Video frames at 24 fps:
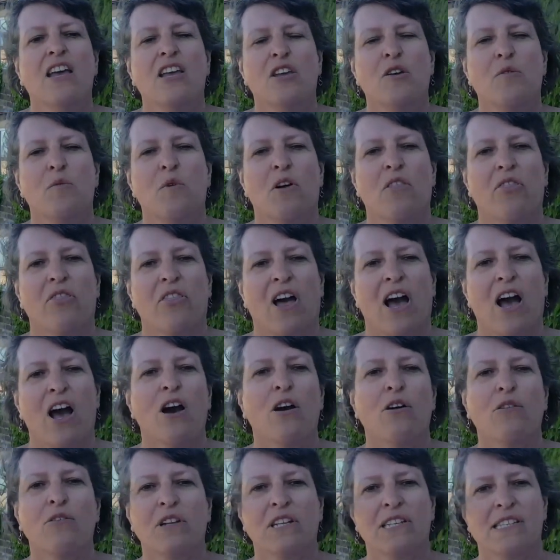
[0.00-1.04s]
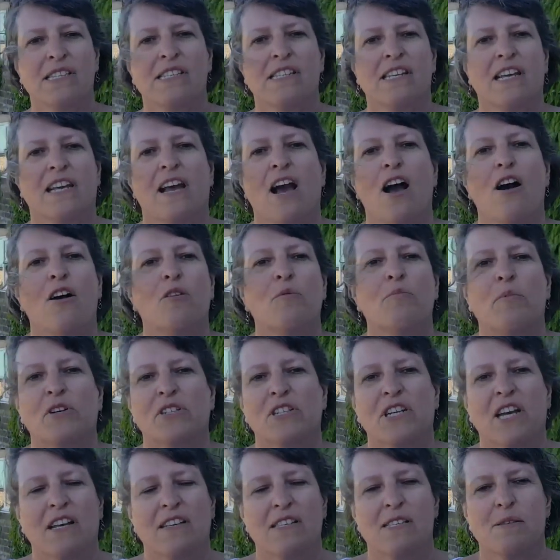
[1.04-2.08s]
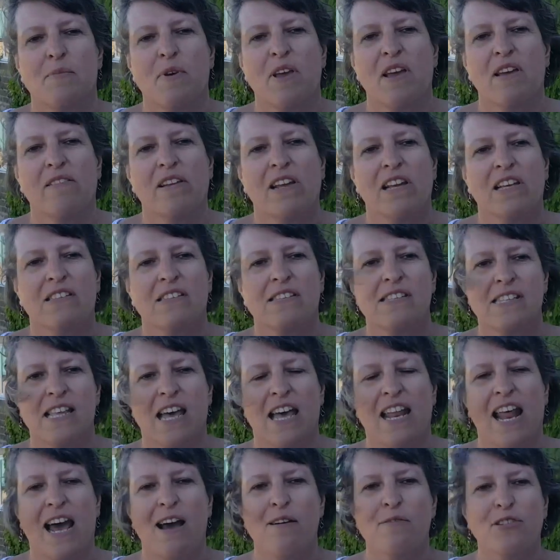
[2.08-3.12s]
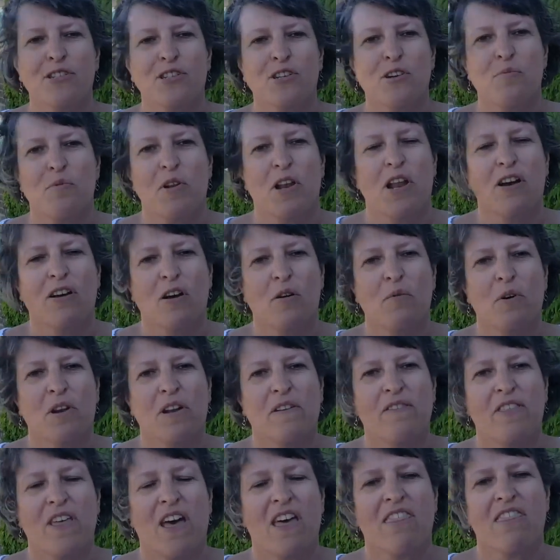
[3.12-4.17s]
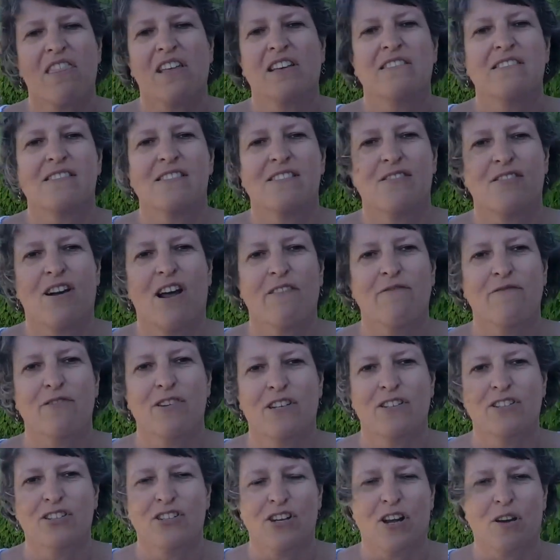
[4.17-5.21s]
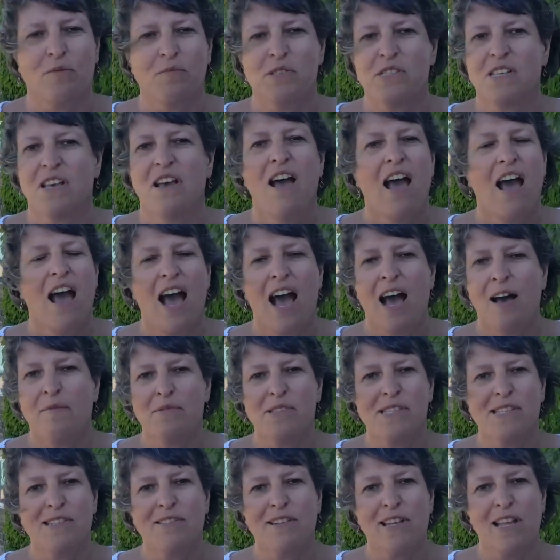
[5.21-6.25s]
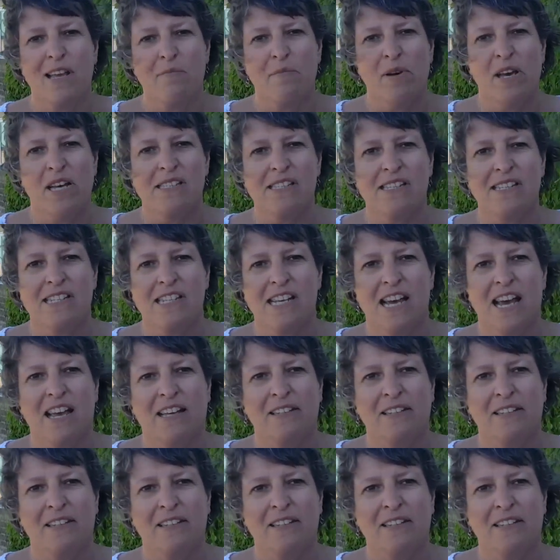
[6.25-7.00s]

you want that holistic whole body experience, then I would come along on one of their Fit to Thrive workshops. Absolutely amazing